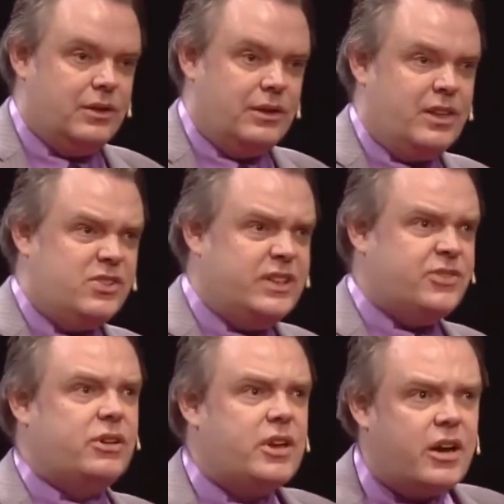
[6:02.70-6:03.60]
This leads
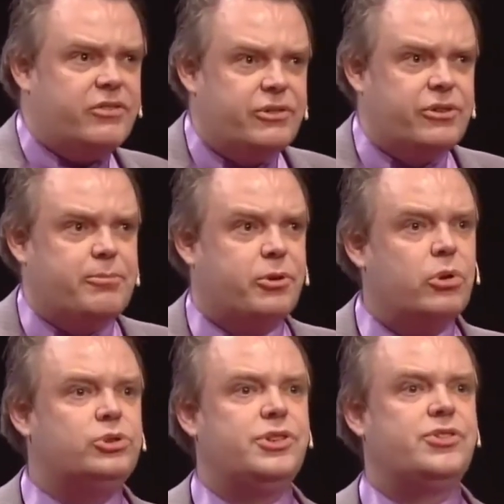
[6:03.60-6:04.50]
to a lot of different
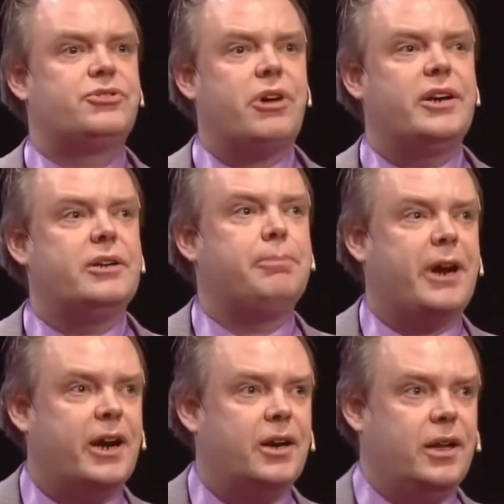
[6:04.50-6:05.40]
approaches tried in
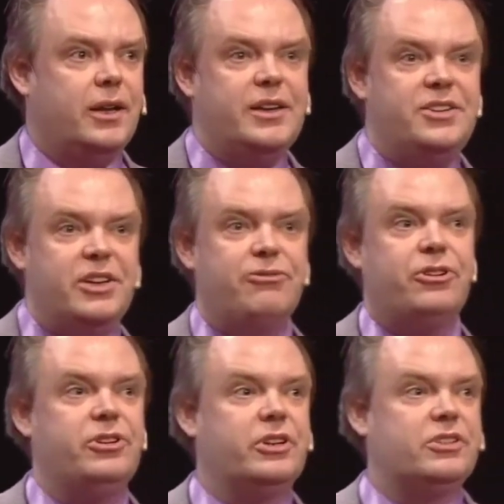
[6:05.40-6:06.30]
parallel in
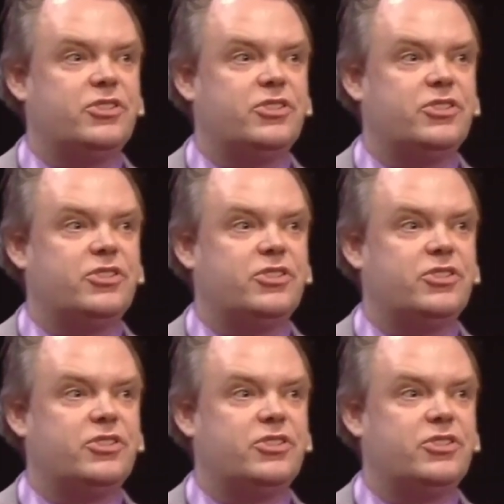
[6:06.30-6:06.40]
different